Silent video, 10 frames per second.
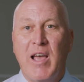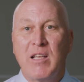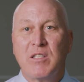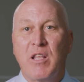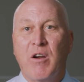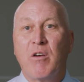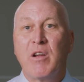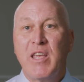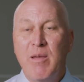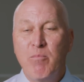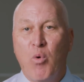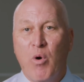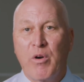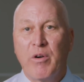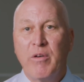as their
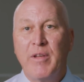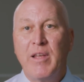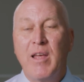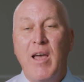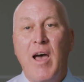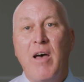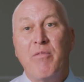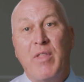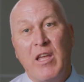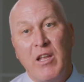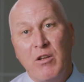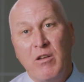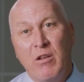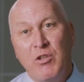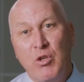importer. They can
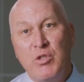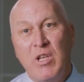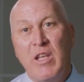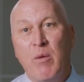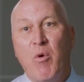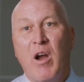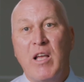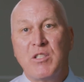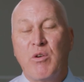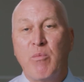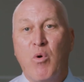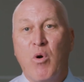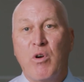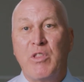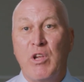use Innomar as their
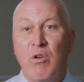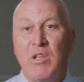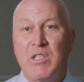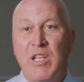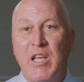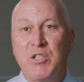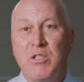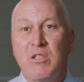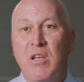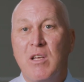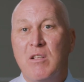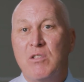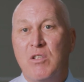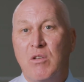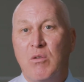importer in the early stages
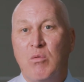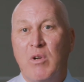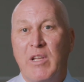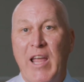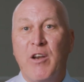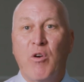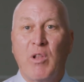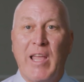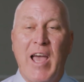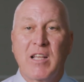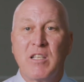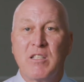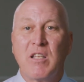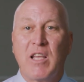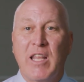to gain early access
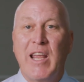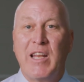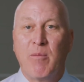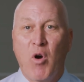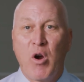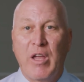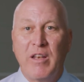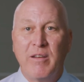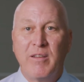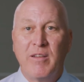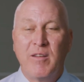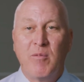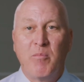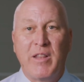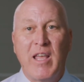to the Canadian market.
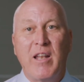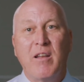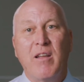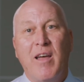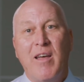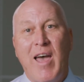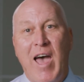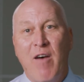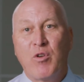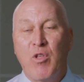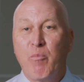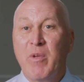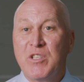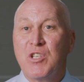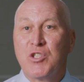But then after their
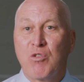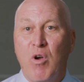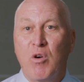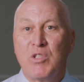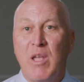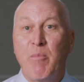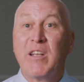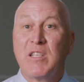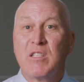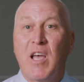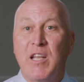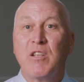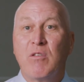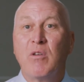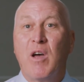business grows, they might decide
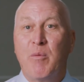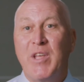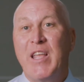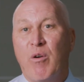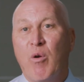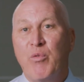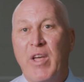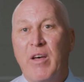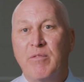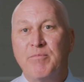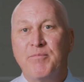to obtain their own Dell.